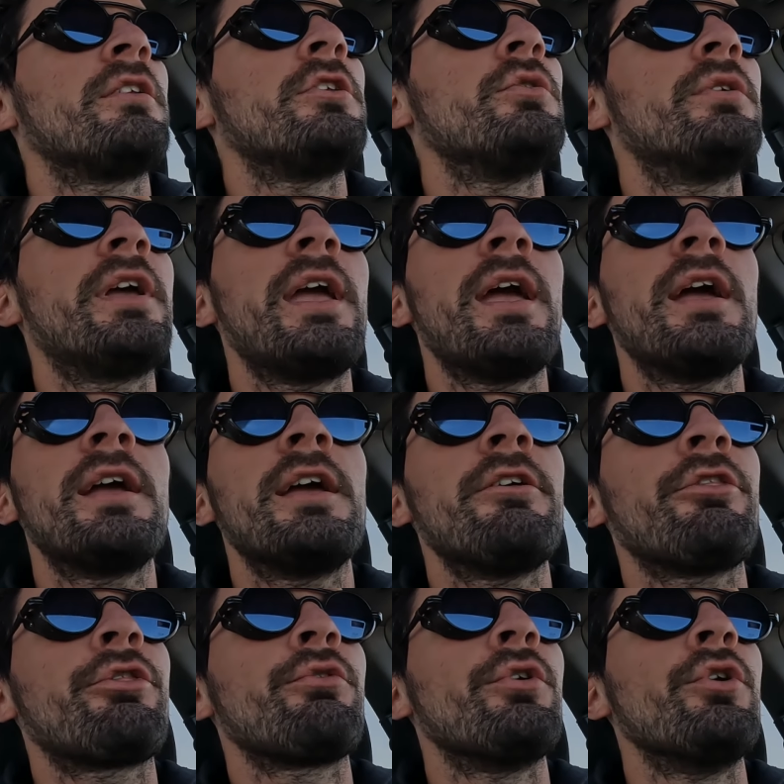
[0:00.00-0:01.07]
You can
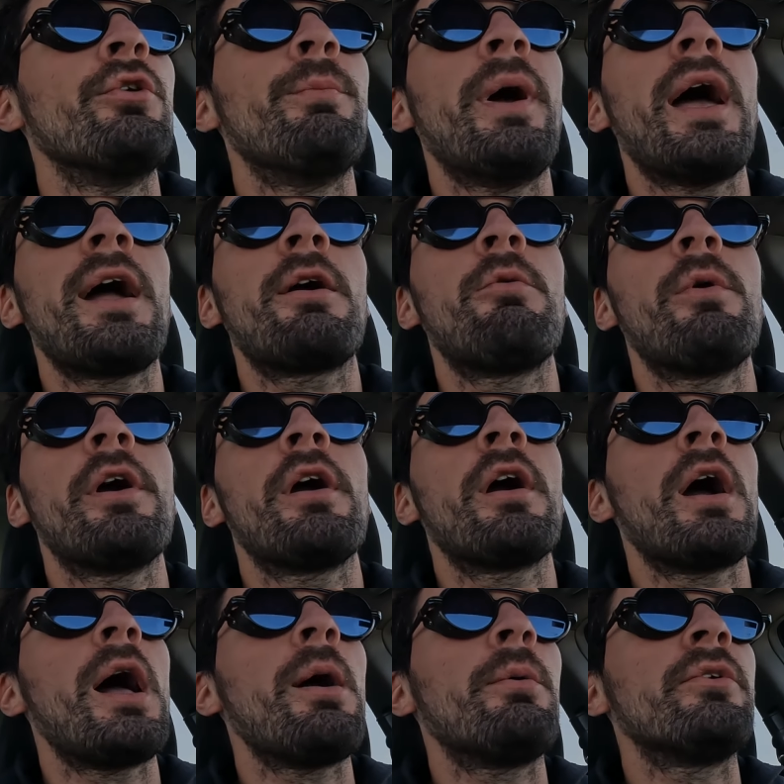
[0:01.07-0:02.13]
get through back where
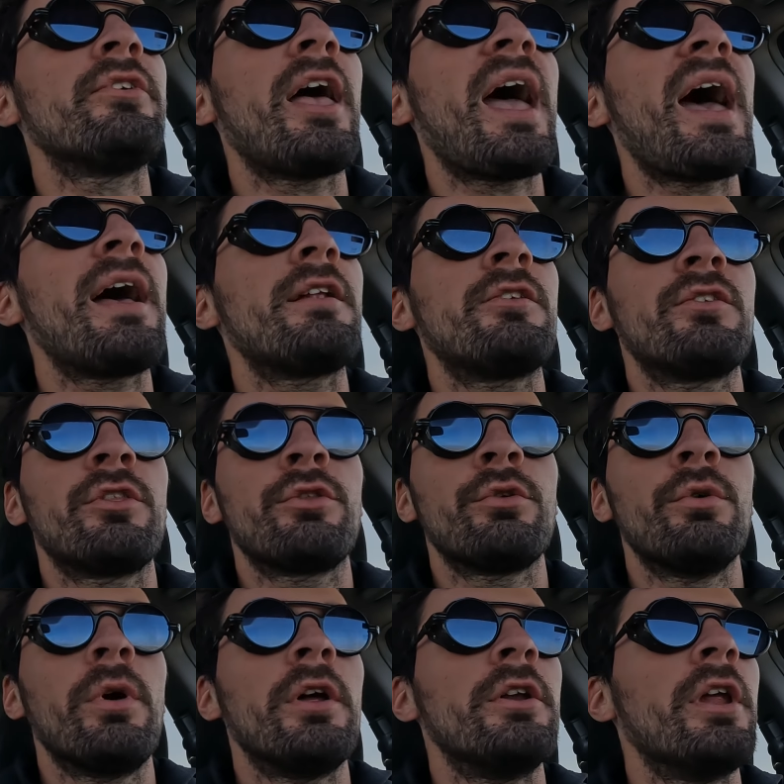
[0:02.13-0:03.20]
I was at,
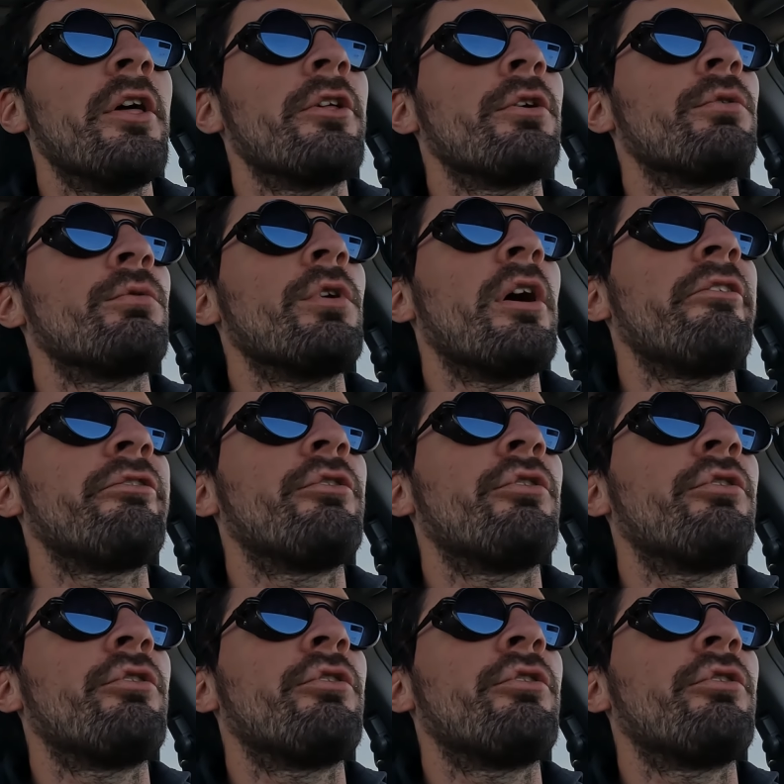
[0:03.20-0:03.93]
through another rough